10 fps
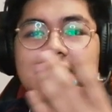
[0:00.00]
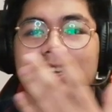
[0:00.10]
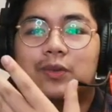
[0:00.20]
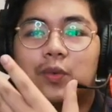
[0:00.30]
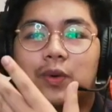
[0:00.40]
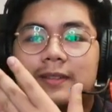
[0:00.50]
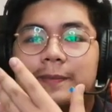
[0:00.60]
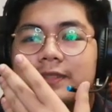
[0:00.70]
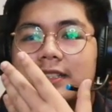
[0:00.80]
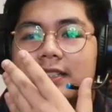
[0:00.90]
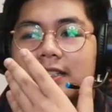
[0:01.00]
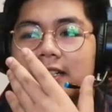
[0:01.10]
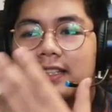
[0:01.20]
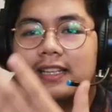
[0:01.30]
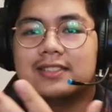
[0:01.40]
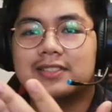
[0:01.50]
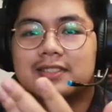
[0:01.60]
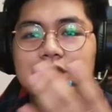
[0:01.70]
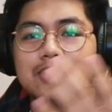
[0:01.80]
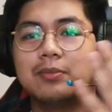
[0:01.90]
and what uh,
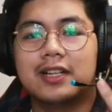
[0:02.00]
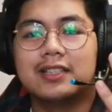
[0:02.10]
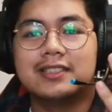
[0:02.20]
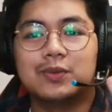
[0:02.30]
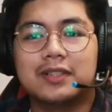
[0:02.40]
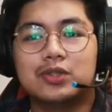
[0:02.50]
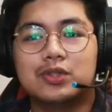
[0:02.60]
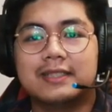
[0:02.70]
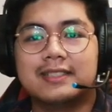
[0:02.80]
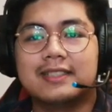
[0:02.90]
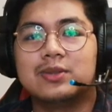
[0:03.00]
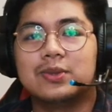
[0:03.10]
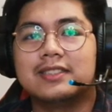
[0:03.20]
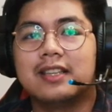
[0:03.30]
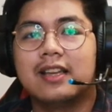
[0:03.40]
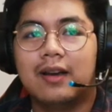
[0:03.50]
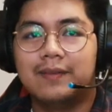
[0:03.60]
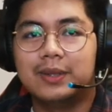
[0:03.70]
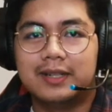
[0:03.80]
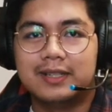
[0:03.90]
lessons or morals it wants to present to its
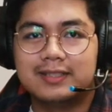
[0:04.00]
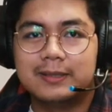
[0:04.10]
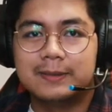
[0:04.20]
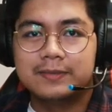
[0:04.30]
viewers.